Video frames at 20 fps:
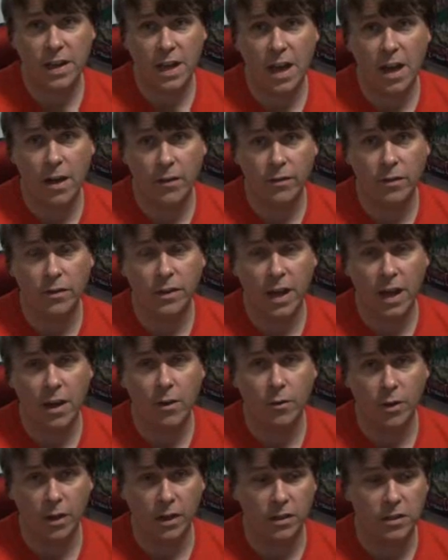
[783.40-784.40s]
careful now
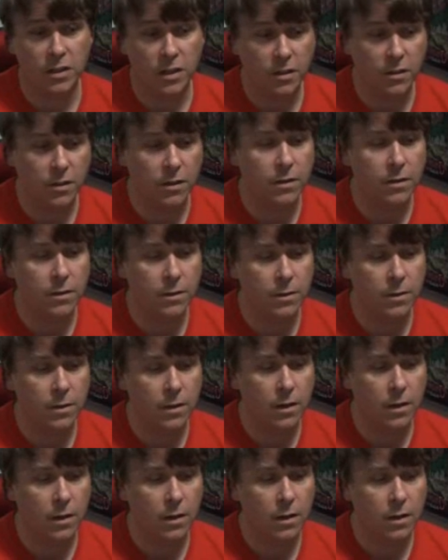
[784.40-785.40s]
what I do.
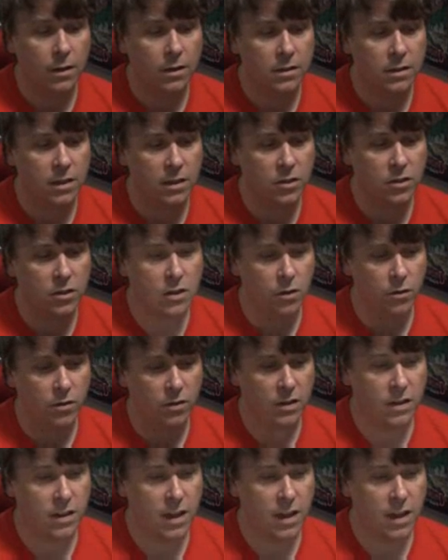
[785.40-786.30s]
So let's go to the